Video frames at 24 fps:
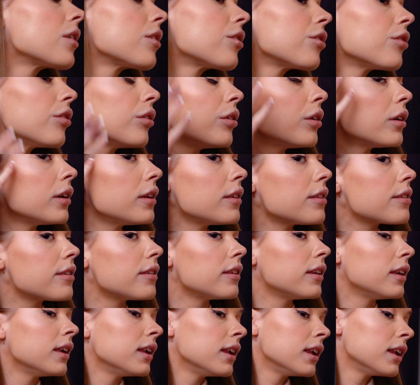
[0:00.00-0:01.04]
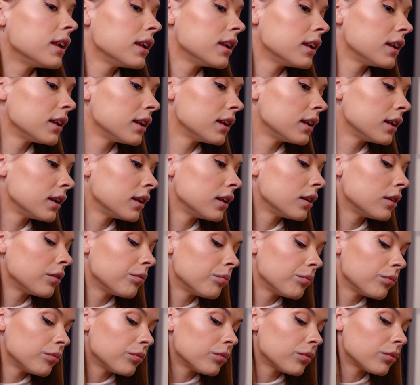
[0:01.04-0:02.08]
so you can see
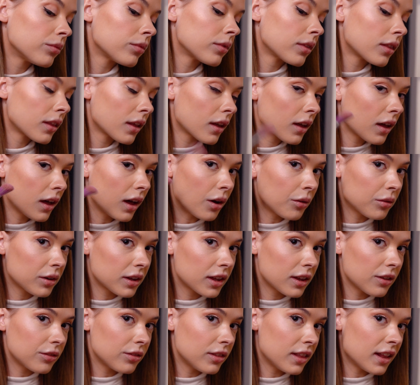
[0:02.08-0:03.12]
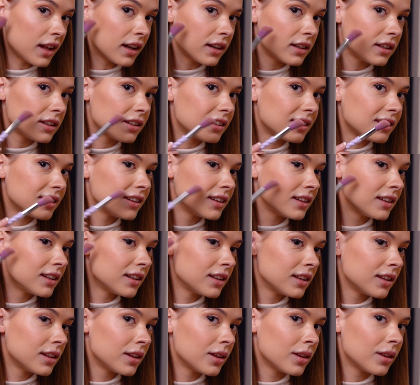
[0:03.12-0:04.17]
how I give that
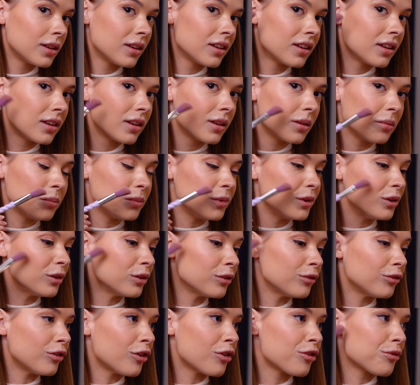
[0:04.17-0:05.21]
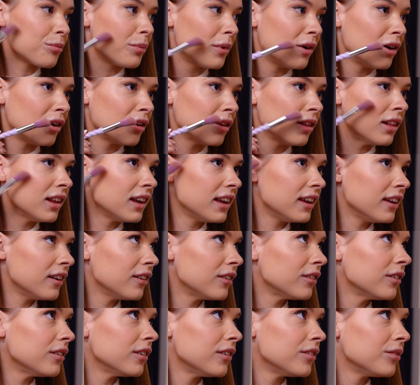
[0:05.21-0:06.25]
beautiful sparkle
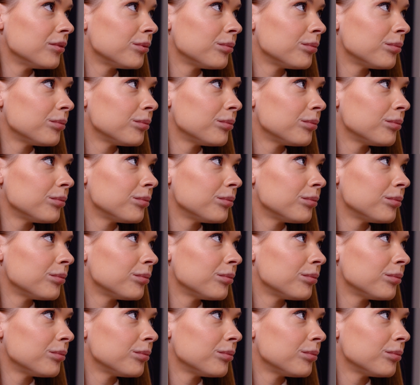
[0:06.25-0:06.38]
here,